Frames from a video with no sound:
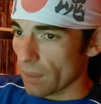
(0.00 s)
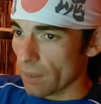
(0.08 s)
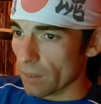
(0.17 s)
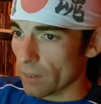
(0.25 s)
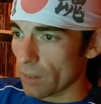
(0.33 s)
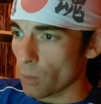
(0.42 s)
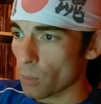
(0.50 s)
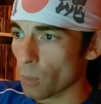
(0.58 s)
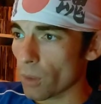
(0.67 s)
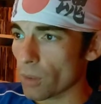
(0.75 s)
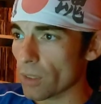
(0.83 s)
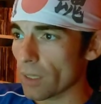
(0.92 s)
This
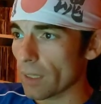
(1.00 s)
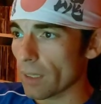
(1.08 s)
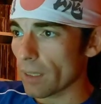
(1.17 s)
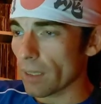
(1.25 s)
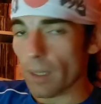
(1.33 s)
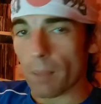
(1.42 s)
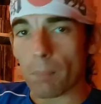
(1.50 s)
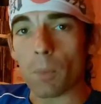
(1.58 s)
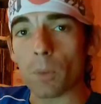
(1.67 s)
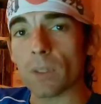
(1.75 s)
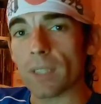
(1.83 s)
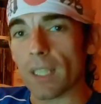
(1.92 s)
was in
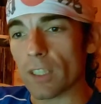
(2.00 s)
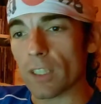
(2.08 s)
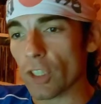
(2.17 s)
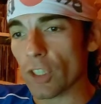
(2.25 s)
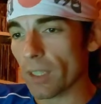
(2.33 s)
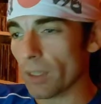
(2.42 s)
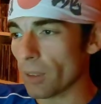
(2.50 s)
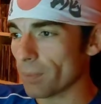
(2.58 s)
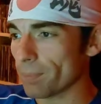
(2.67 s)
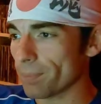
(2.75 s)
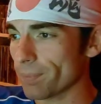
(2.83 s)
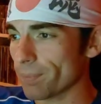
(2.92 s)
Montalcino.
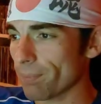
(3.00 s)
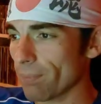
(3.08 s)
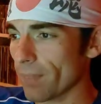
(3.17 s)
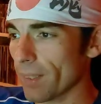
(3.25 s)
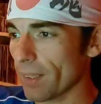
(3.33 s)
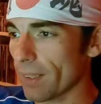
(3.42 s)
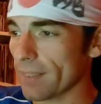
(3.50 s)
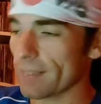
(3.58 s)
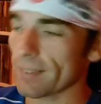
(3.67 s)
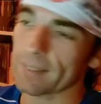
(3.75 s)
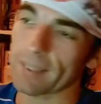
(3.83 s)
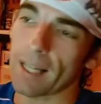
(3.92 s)
It's a
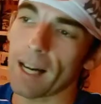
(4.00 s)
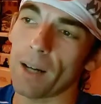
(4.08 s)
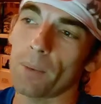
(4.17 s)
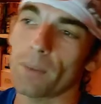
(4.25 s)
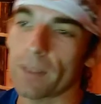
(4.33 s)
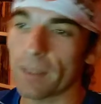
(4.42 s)
town,